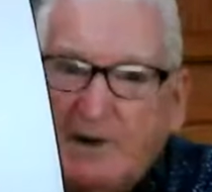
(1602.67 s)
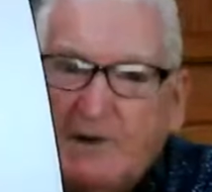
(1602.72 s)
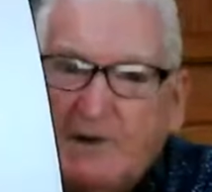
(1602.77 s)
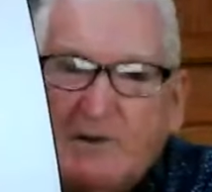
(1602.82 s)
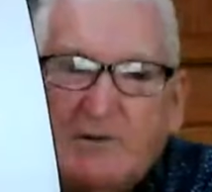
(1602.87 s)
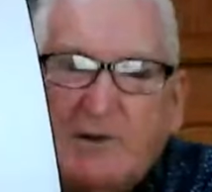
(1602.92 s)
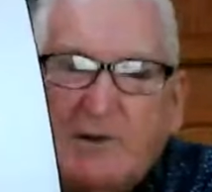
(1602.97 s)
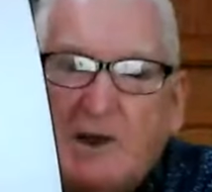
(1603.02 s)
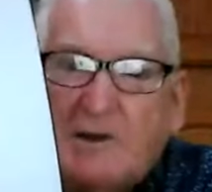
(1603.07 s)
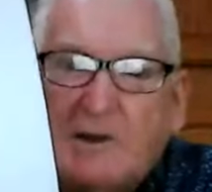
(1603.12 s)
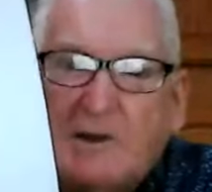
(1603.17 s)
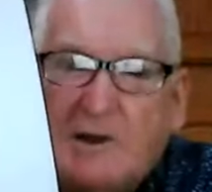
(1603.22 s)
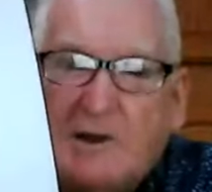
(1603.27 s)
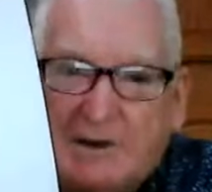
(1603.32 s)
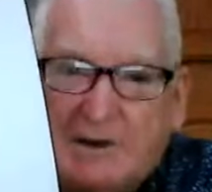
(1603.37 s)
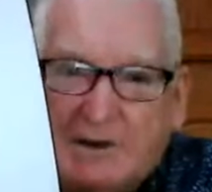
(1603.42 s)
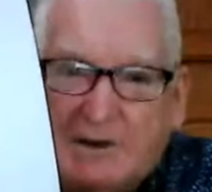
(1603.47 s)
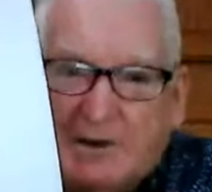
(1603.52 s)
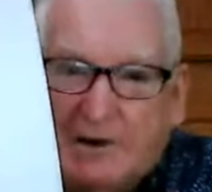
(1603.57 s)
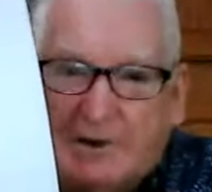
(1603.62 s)
Nothing
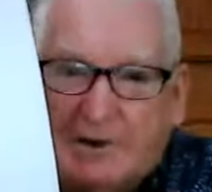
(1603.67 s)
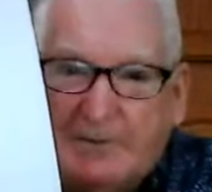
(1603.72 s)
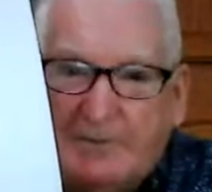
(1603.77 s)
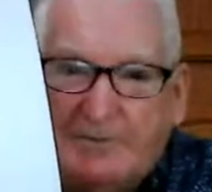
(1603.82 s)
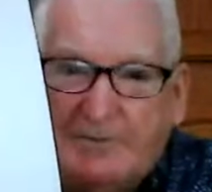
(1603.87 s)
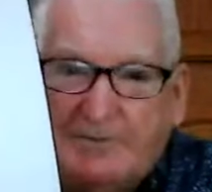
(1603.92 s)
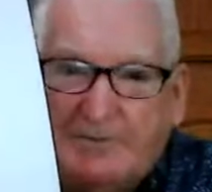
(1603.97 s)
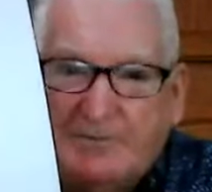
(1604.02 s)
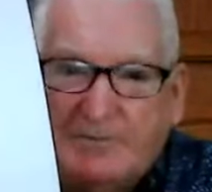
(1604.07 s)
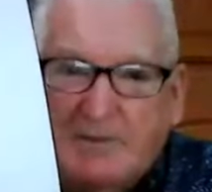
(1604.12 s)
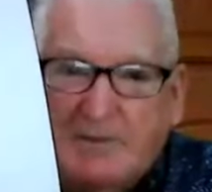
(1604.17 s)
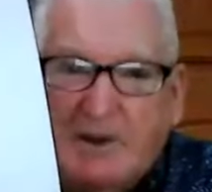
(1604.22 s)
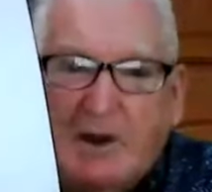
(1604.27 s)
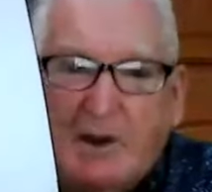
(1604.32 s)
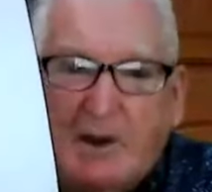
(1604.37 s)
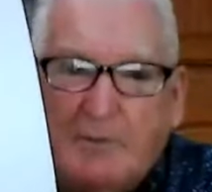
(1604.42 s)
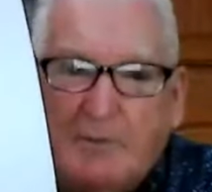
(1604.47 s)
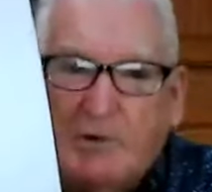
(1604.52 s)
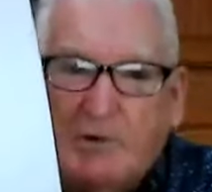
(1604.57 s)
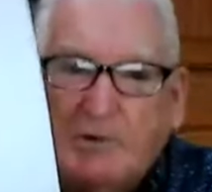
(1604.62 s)
in there
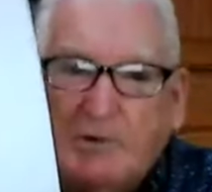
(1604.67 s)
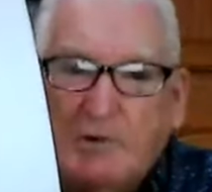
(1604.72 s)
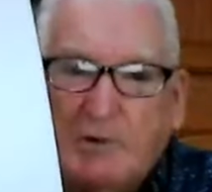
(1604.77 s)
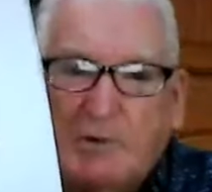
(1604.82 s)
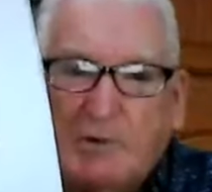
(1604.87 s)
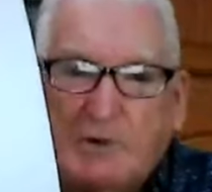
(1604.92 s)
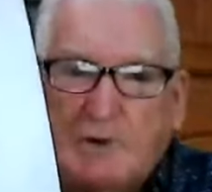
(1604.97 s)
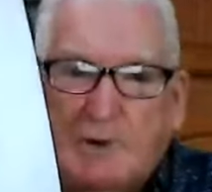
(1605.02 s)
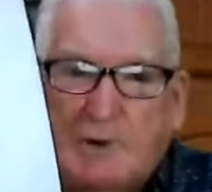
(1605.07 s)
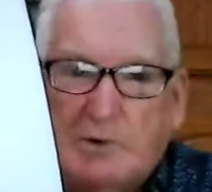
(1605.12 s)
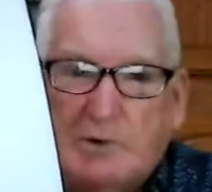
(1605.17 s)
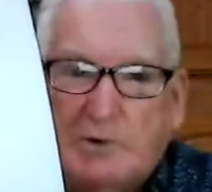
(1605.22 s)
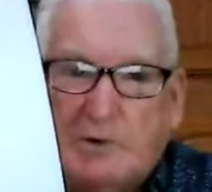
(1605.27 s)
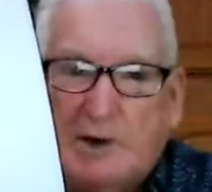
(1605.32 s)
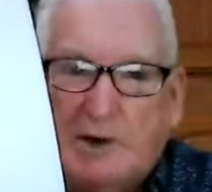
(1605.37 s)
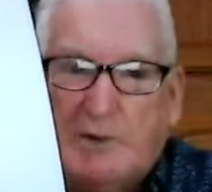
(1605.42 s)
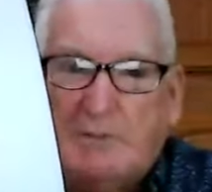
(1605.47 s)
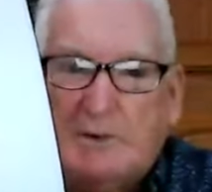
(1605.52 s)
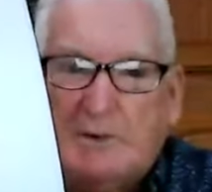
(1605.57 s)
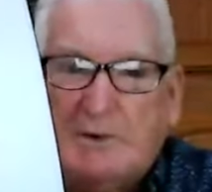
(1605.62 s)
to do with local
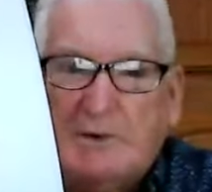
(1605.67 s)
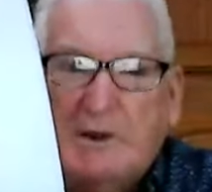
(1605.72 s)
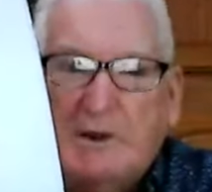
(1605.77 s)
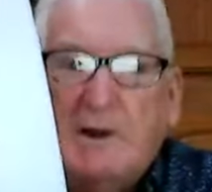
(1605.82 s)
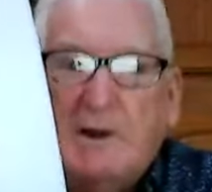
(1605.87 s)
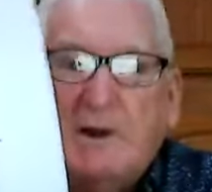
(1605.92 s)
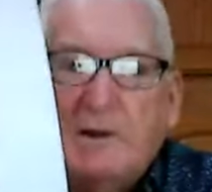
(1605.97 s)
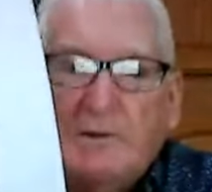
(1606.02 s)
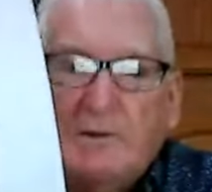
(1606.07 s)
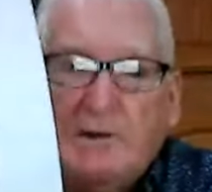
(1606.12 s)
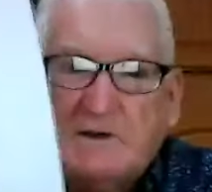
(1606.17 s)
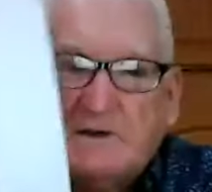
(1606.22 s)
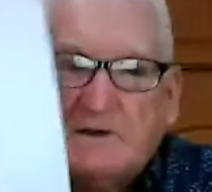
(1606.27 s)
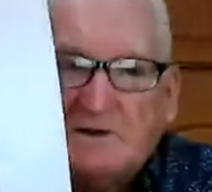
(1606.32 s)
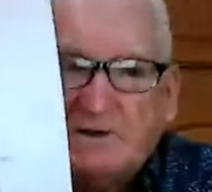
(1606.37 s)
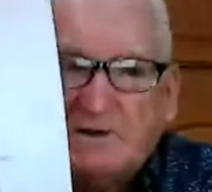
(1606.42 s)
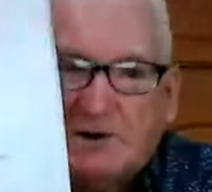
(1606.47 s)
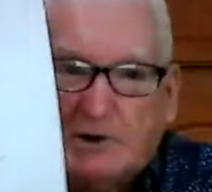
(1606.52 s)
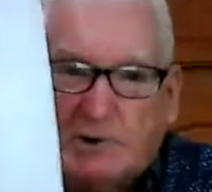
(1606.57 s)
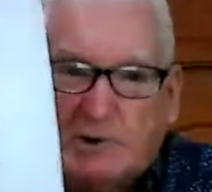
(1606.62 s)
government. This
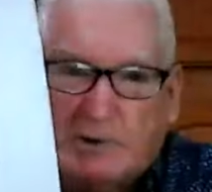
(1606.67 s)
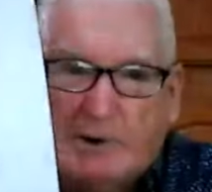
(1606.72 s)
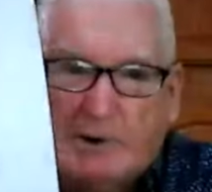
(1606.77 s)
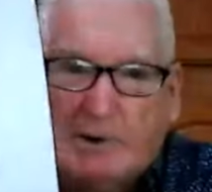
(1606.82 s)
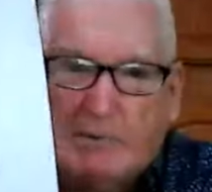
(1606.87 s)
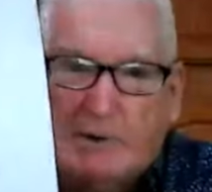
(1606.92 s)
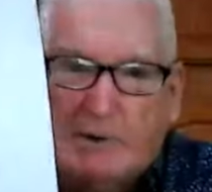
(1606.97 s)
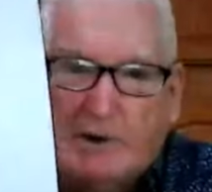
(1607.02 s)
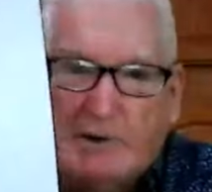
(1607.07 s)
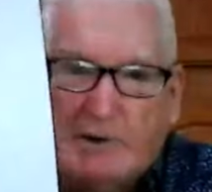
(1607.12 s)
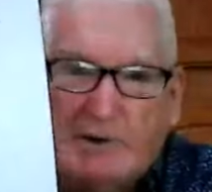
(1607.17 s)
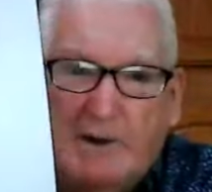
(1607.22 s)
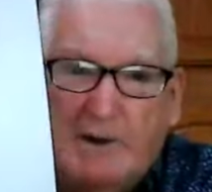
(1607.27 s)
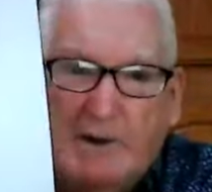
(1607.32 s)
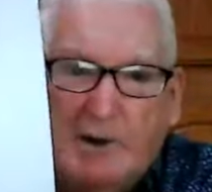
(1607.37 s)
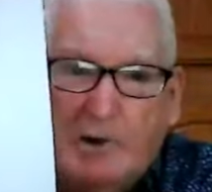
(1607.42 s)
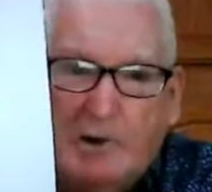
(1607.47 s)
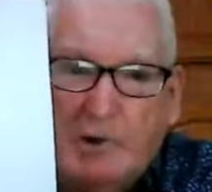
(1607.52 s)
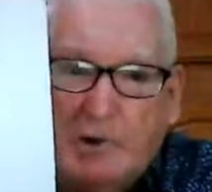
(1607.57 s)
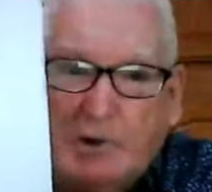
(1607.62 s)
is the correct one.
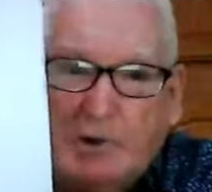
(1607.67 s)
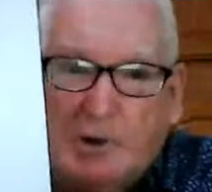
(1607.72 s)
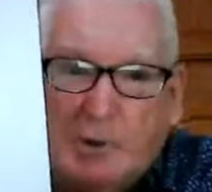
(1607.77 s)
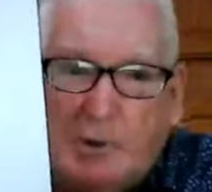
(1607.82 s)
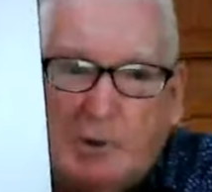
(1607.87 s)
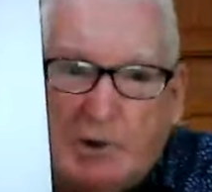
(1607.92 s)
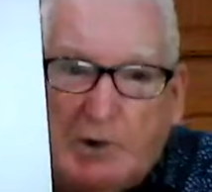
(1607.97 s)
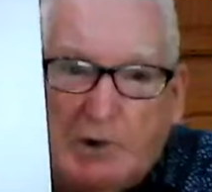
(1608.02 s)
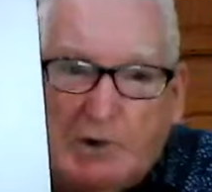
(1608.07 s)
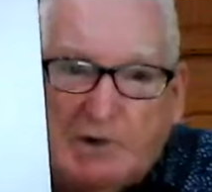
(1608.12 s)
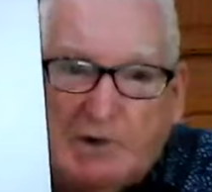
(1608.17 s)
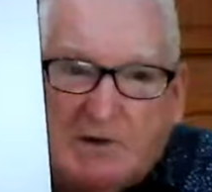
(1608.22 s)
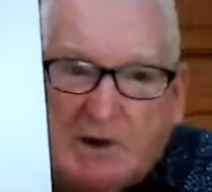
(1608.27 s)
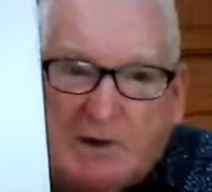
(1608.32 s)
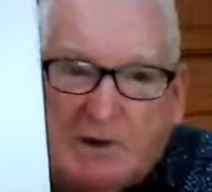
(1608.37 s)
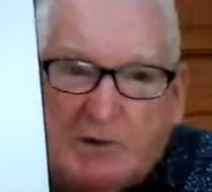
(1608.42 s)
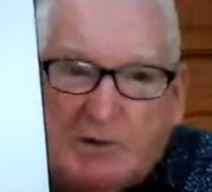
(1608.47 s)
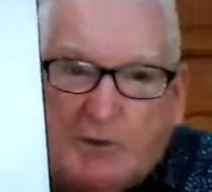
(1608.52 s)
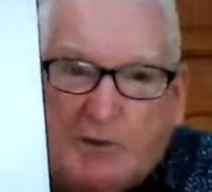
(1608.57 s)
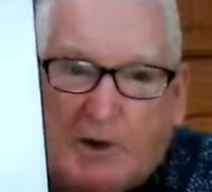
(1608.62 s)
Look at the Royal
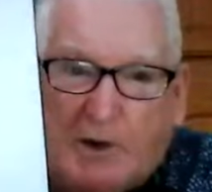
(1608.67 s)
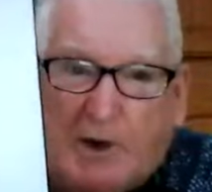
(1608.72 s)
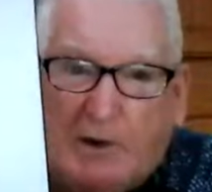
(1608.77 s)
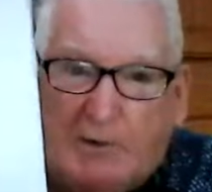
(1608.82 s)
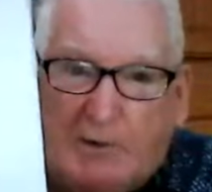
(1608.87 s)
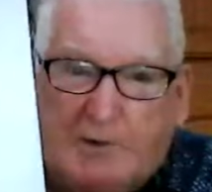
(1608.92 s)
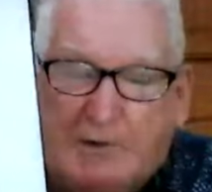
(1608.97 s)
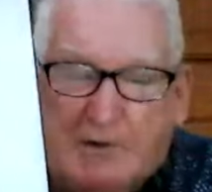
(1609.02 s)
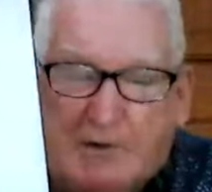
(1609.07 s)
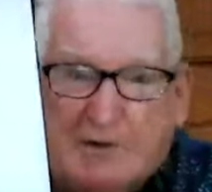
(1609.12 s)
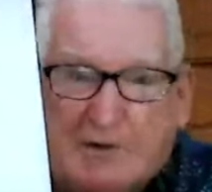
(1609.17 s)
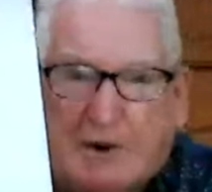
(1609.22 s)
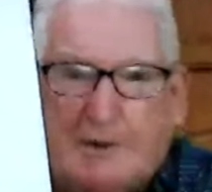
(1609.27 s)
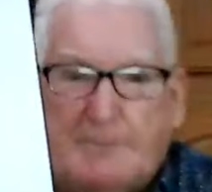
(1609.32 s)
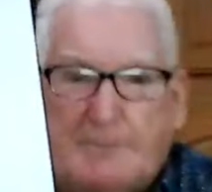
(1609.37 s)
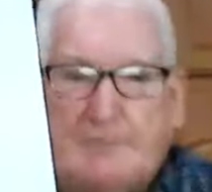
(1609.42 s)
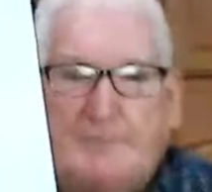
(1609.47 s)
Identifier on the top.